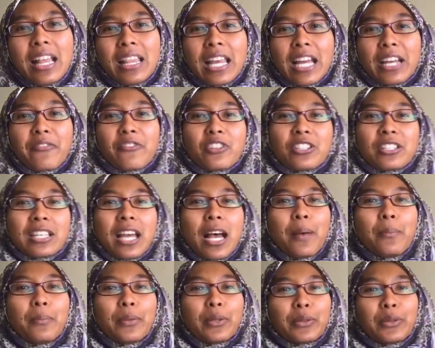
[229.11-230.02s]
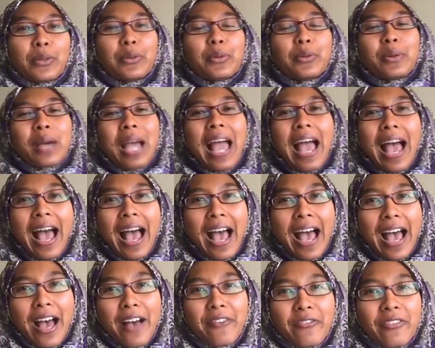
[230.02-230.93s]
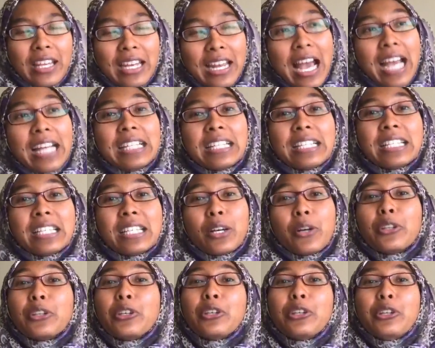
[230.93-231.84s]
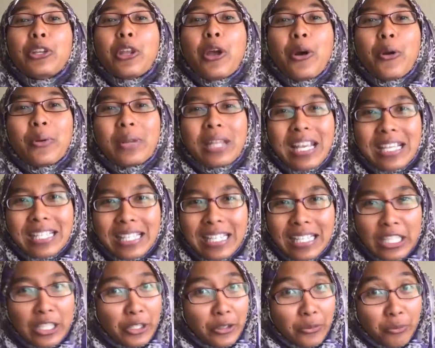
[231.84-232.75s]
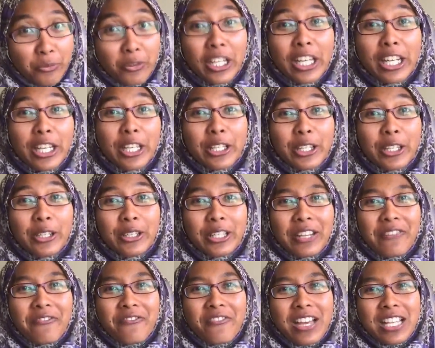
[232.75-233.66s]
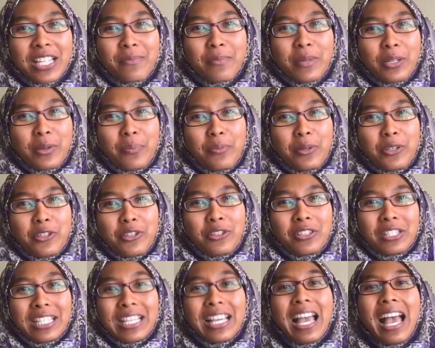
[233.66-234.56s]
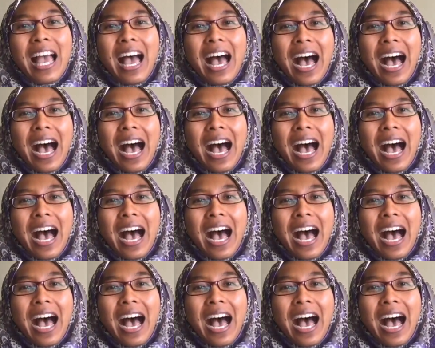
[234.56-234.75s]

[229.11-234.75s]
Like for example, you have an idea or you know there's a really good investment opportunity.